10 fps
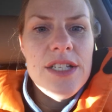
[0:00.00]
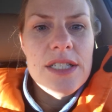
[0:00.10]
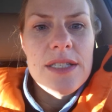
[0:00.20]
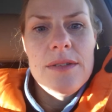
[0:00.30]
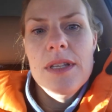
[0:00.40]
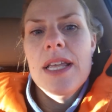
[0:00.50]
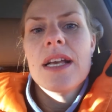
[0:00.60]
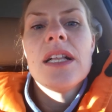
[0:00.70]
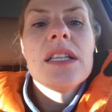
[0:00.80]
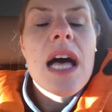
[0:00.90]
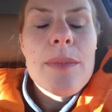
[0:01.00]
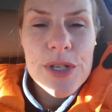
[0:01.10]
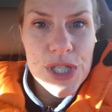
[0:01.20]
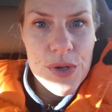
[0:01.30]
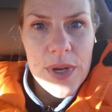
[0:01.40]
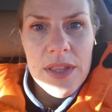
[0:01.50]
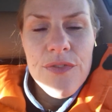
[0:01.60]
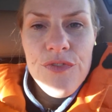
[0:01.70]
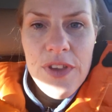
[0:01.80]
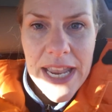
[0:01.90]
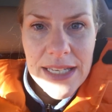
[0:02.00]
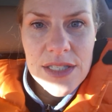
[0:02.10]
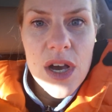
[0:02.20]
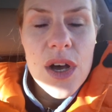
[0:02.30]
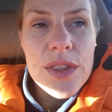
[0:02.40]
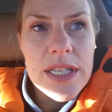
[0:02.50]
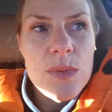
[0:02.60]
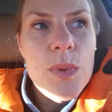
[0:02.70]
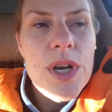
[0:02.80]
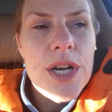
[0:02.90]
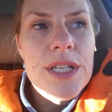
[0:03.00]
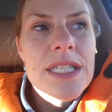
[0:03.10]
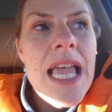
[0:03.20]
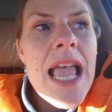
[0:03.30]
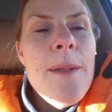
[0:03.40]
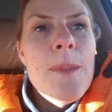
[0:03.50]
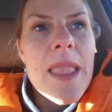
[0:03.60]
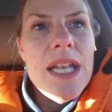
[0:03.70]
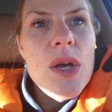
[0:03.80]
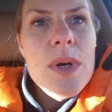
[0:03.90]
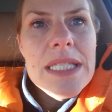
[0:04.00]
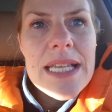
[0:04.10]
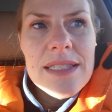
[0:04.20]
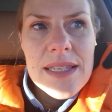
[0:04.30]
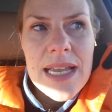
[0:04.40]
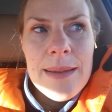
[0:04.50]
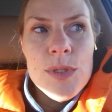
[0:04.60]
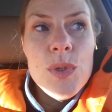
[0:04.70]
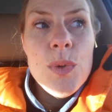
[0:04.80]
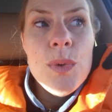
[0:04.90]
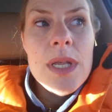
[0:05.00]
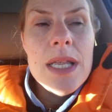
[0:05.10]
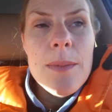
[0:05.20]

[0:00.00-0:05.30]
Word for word: it just clobbers you in the face all these words and no one takes the time to